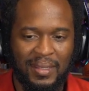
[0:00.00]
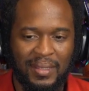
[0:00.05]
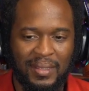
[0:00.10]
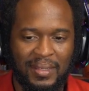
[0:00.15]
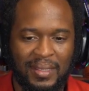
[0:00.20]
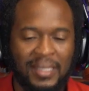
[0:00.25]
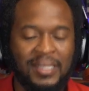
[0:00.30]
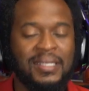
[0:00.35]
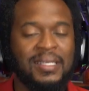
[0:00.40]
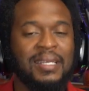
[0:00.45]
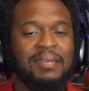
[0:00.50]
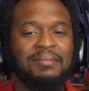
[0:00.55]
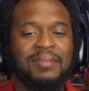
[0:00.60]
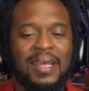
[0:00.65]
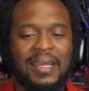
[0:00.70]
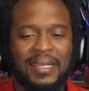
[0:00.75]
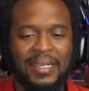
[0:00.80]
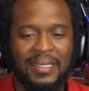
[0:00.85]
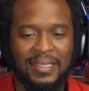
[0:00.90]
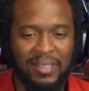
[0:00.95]
This seems
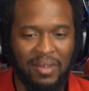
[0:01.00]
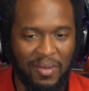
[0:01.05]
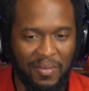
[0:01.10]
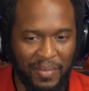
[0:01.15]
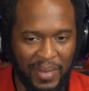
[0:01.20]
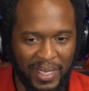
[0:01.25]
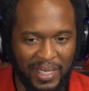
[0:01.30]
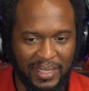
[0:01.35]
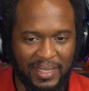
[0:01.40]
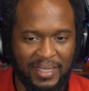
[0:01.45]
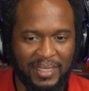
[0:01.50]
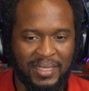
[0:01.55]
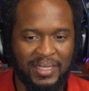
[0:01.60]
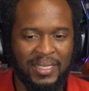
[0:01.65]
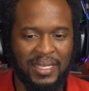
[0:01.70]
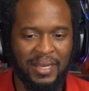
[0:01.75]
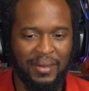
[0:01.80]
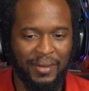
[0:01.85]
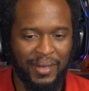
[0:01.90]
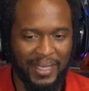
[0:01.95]
like it's going to be a
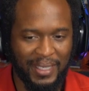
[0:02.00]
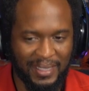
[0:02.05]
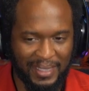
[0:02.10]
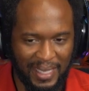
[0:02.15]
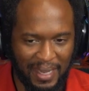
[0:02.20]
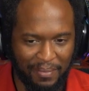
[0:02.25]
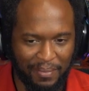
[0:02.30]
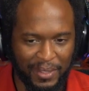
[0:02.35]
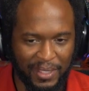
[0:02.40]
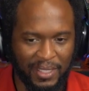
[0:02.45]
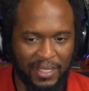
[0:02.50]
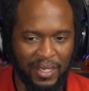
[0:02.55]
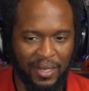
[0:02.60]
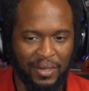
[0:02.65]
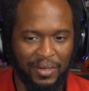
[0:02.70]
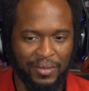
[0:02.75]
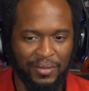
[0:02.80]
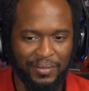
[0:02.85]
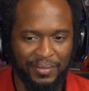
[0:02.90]
serious episode.